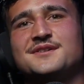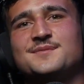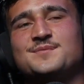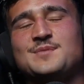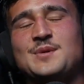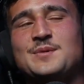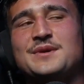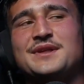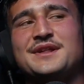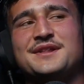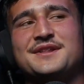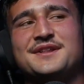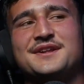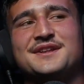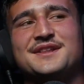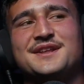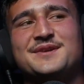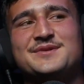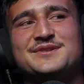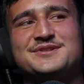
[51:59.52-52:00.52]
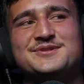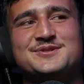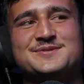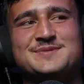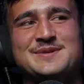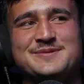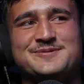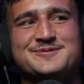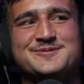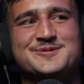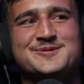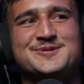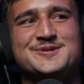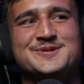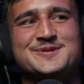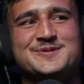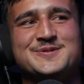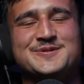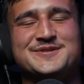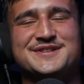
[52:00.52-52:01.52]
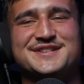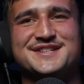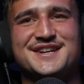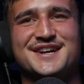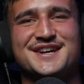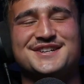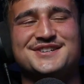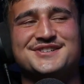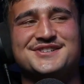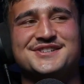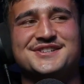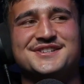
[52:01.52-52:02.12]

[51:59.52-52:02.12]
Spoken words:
Probably that thing that we talked about before with the touch.